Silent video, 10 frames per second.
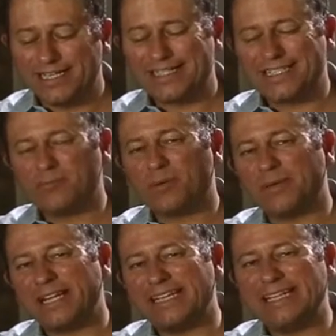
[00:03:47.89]
Still
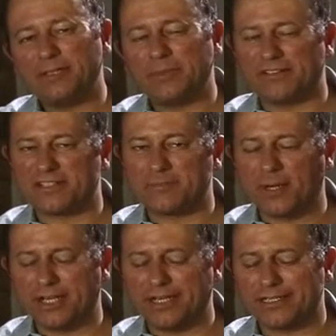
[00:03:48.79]
probably a little bit of
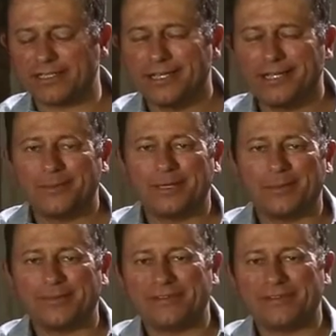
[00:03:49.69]
smokiness, but let me